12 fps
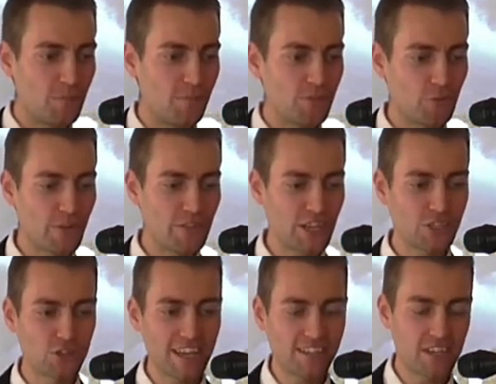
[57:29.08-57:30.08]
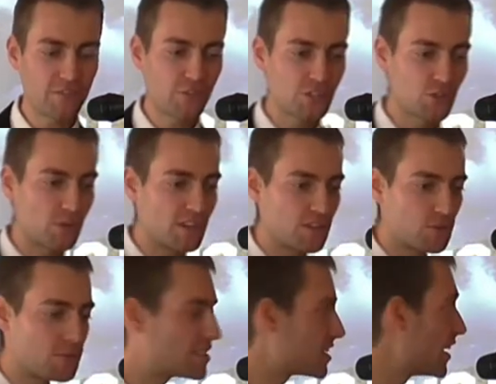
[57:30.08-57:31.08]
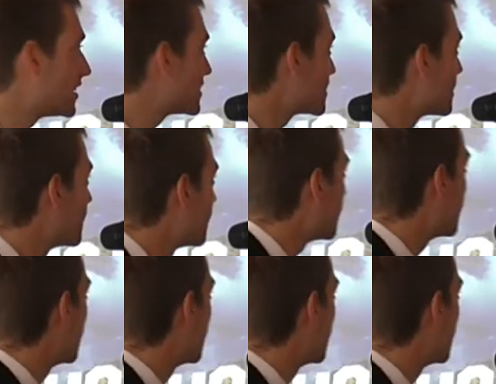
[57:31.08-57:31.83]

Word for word: The Revelation 18 verse 23 says,